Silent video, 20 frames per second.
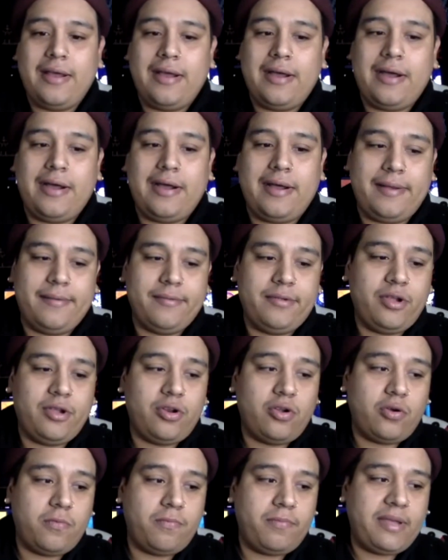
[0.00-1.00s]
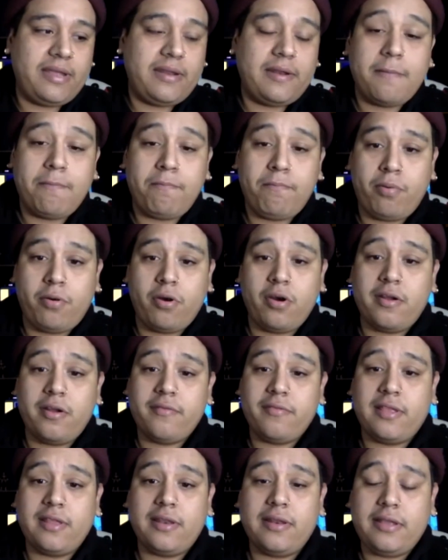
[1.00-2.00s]
Being a part
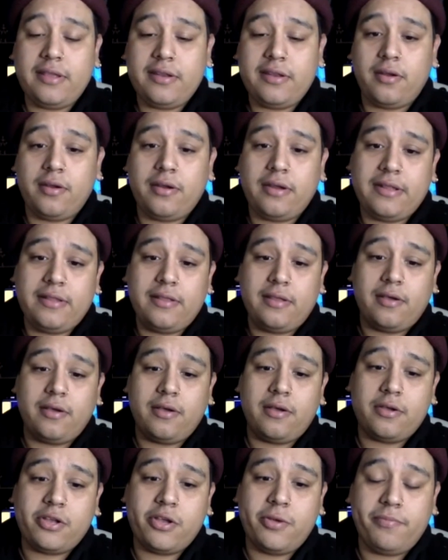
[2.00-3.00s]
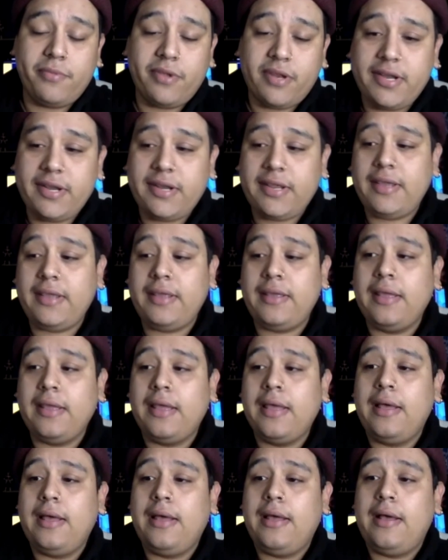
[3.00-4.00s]
of the leader in the community,
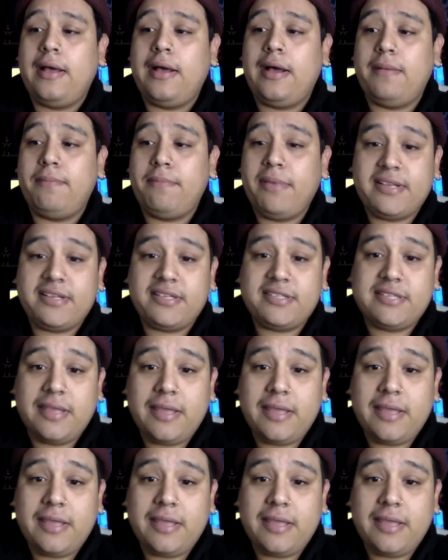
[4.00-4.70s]
because